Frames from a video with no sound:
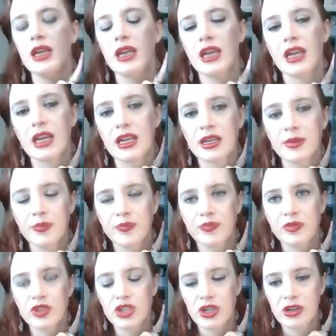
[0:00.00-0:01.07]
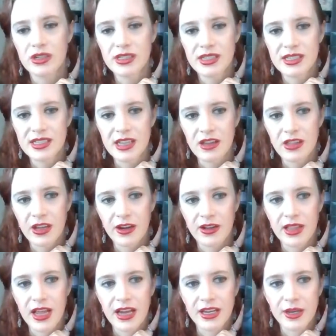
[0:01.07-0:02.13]
in Charleston, South
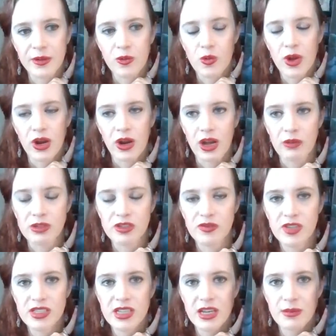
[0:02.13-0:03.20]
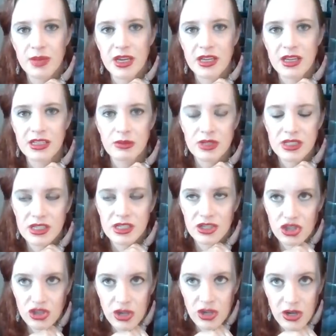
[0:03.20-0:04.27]
Carolina, where I was visiting because it was the
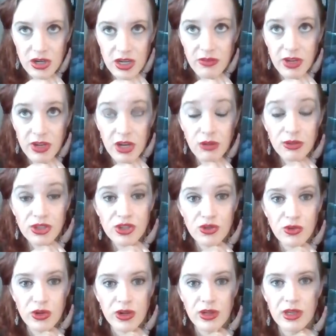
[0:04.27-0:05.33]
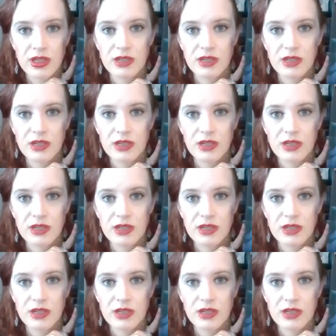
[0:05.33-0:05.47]
start of a ghost tour.